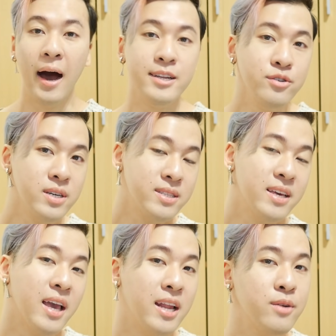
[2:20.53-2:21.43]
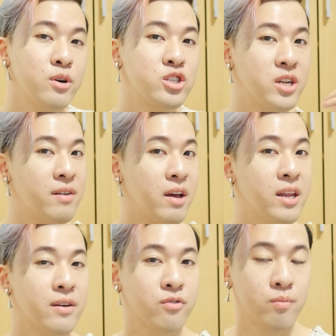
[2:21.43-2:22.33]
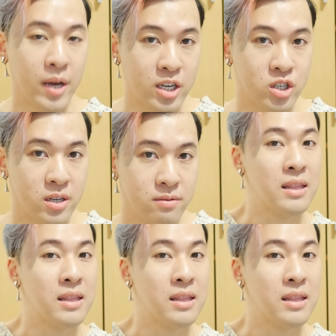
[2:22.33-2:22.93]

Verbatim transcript: I do not think anyone should have any information,